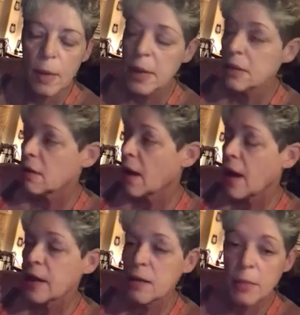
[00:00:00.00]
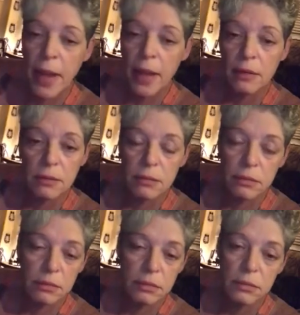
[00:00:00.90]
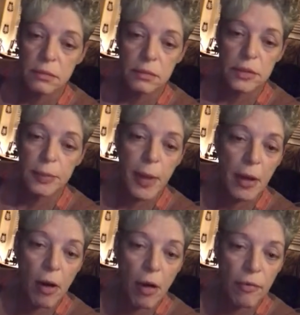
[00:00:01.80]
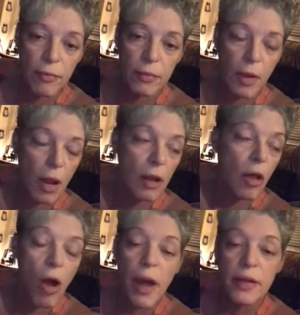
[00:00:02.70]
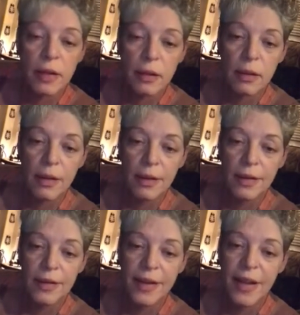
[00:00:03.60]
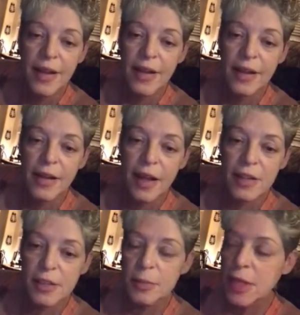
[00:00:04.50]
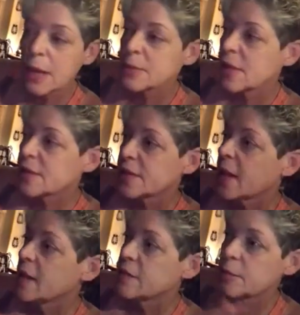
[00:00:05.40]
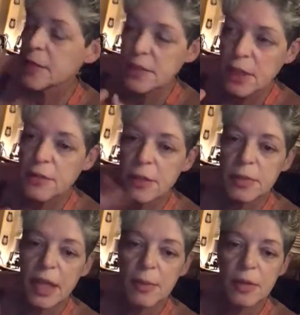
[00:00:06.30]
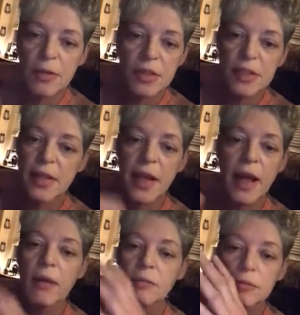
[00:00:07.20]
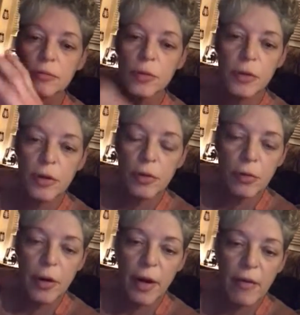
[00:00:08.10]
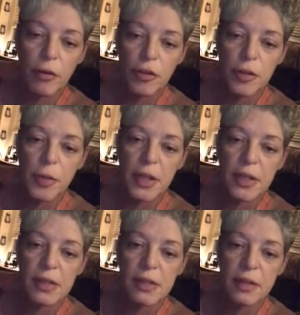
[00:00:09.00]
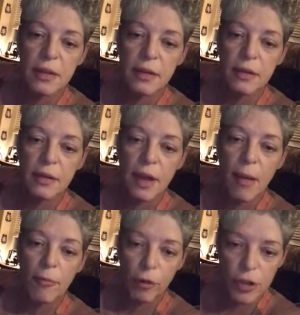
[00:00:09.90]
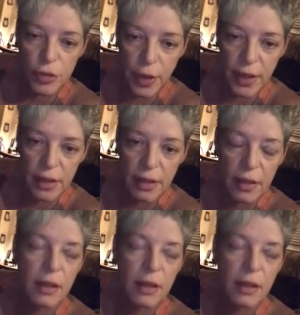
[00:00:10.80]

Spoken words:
I mean, I get mad and spout off a lot. And sometimes I'll say it to myself. Sometimes I'll just say it out wherever, just because I'm frustrated.